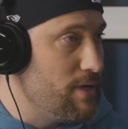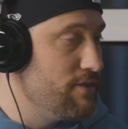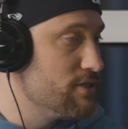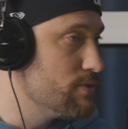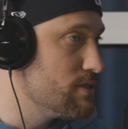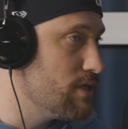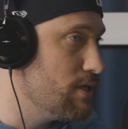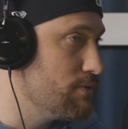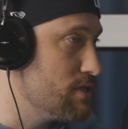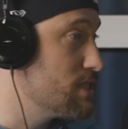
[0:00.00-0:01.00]
And this was
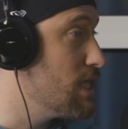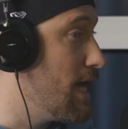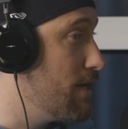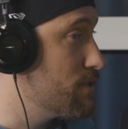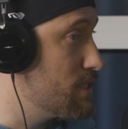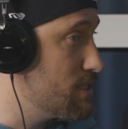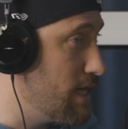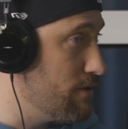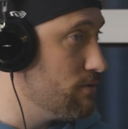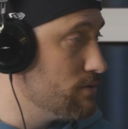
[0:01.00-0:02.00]
a slide. It was a
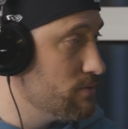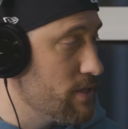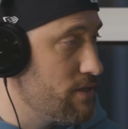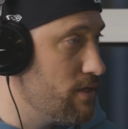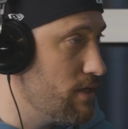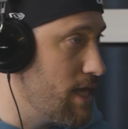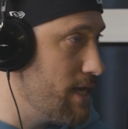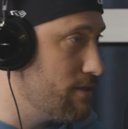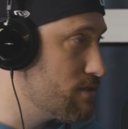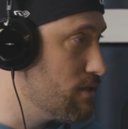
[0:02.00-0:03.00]
sandal with
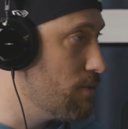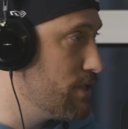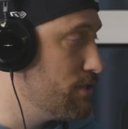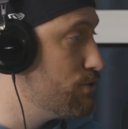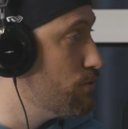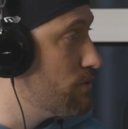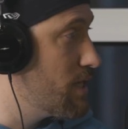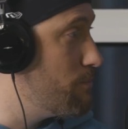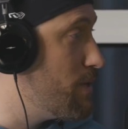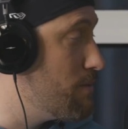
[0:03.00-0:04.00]
a celebrity jeweler
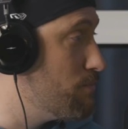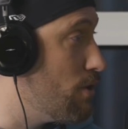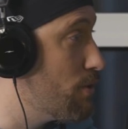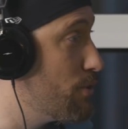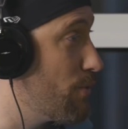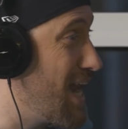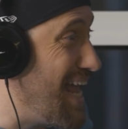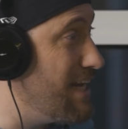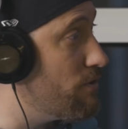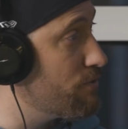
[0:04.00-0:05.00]
named Ben Baller, and there were
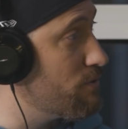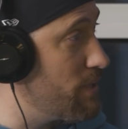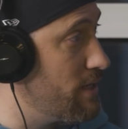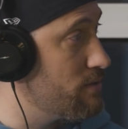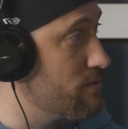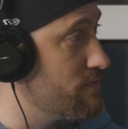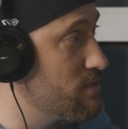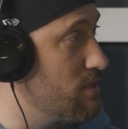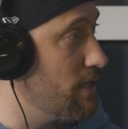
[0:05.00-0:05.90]
800 pairs of this